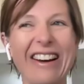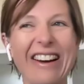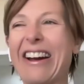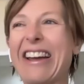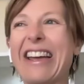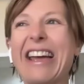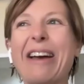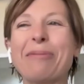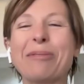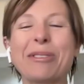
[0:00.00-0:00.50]
I
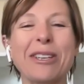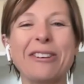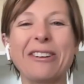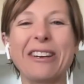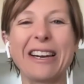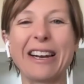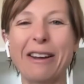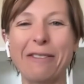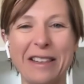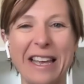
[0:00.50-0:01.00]
absolutely
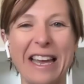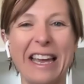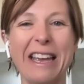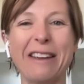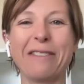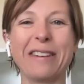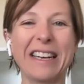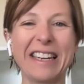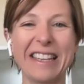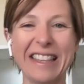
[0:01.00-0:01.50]
love that.
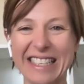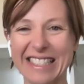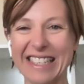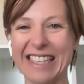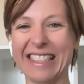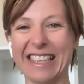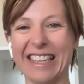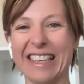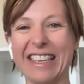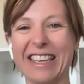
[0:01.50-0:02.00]
Even in the
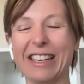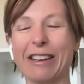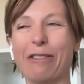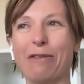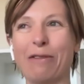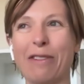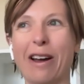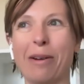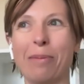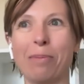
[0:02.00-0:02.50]
desert, you can
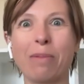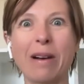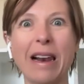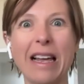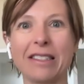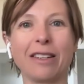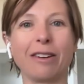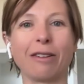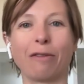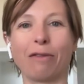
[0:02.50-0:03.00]
find
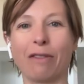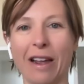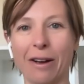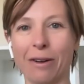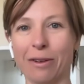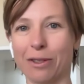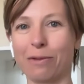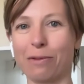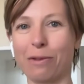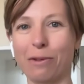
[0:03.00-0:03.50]
plastic
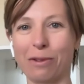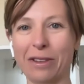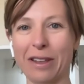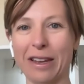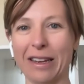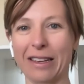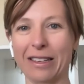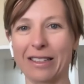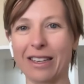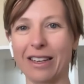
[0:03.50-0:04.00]
flowers of all
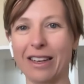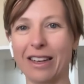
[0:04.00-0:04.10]
things.